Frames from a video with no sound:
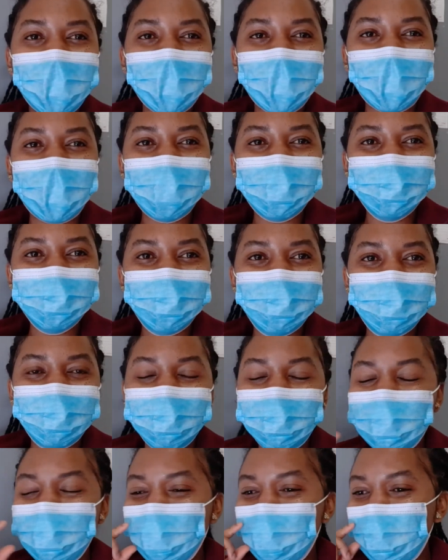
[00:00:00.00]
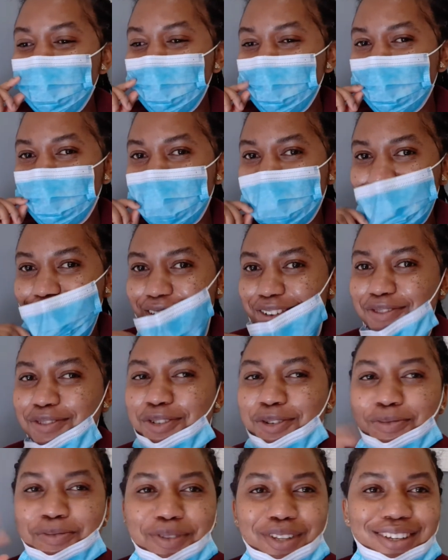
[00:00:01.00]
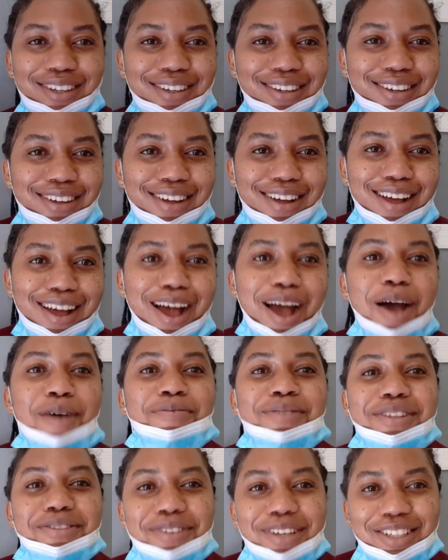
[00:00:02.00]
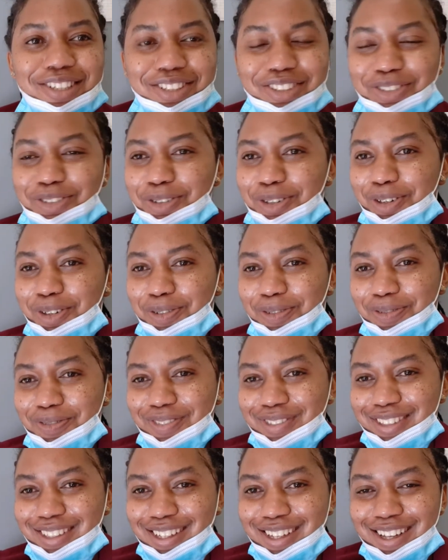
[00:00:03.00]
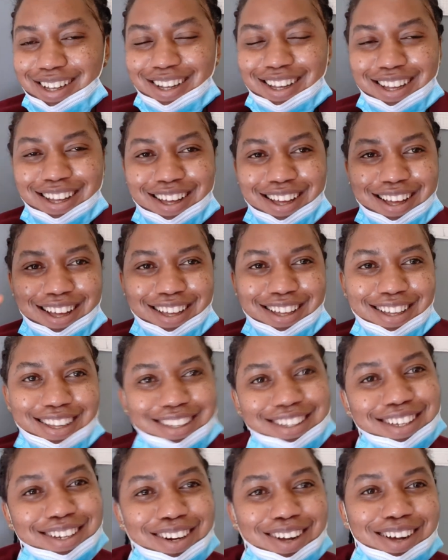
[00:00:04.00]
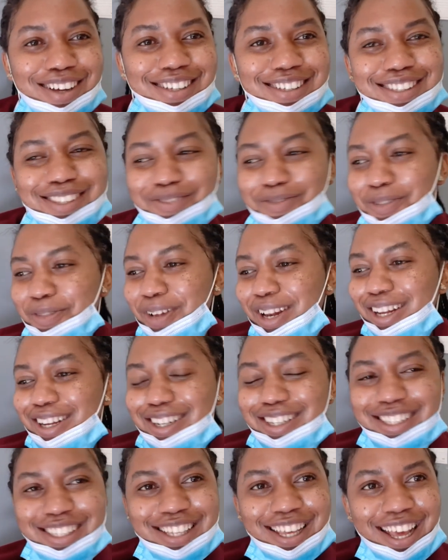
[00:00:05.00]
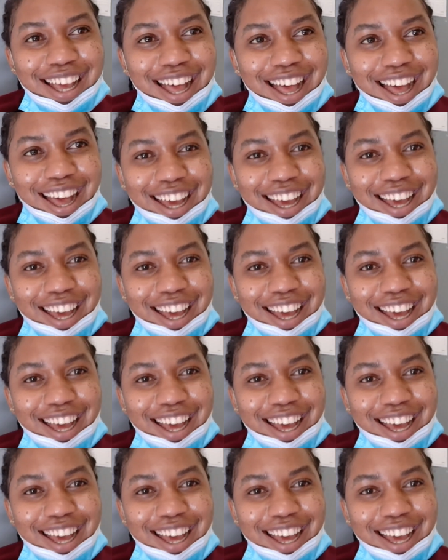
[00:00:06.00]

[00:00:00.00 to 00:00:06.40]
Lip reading: guys, so today we're working from the observation room. You know, some people are gonna say hi.